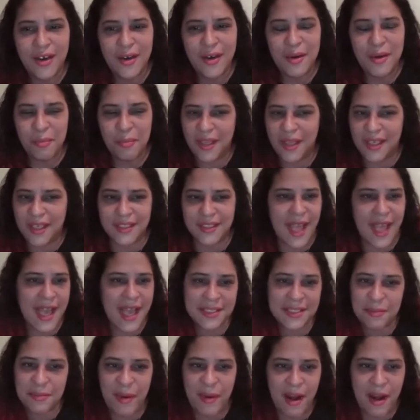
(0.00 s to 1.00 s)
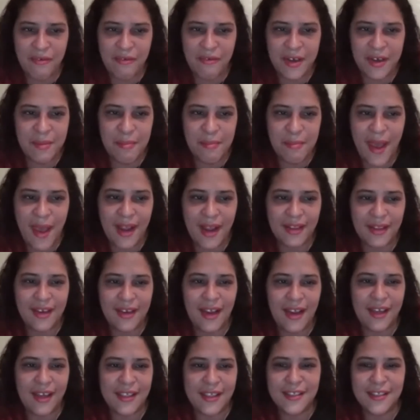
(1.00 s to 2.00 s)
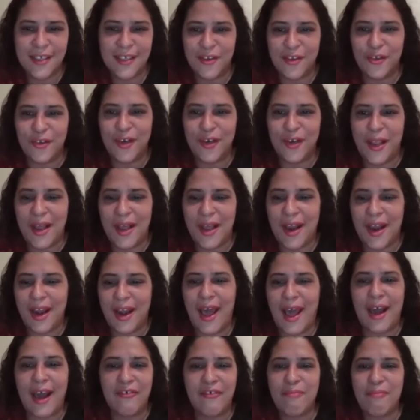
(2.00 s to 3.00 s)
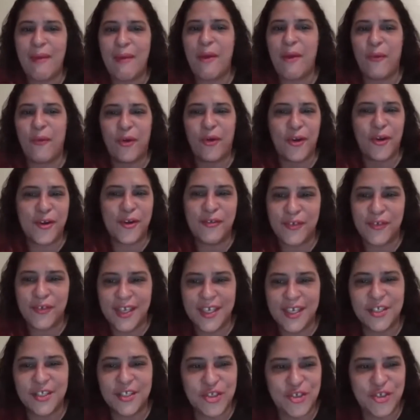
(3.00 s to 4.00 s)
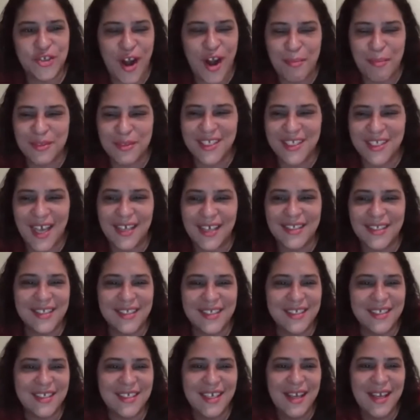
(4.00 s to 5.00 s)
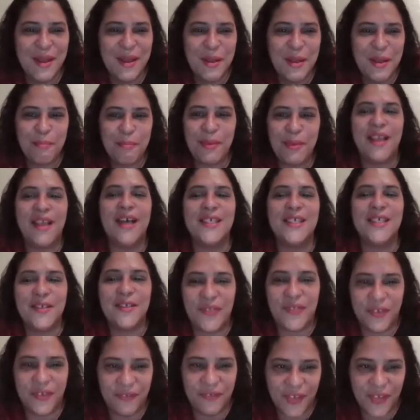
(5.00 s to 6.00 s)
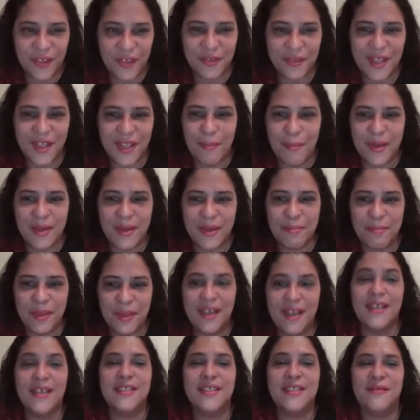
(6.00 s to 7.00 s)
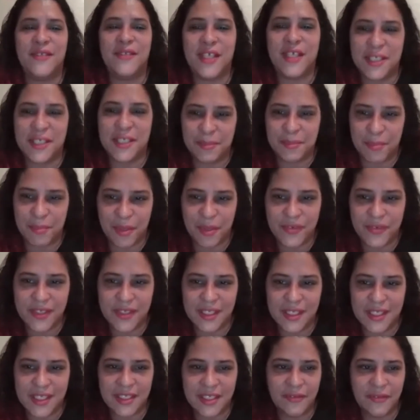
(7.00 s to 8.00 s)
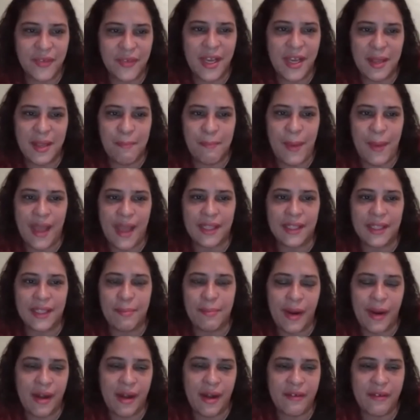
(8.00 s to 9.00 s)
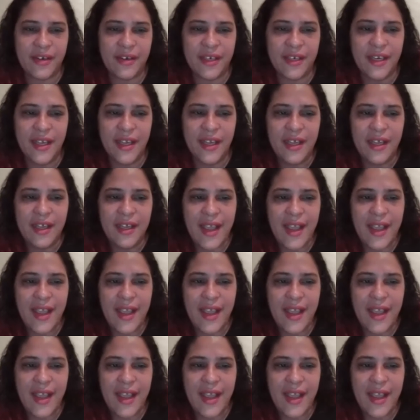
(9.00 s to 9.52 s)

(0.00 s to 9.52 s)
Because as a parent impacted, I can tell you, like, a lot of my work career is traumatizing because of the field I'm in, because of the experiences of an impacted parent.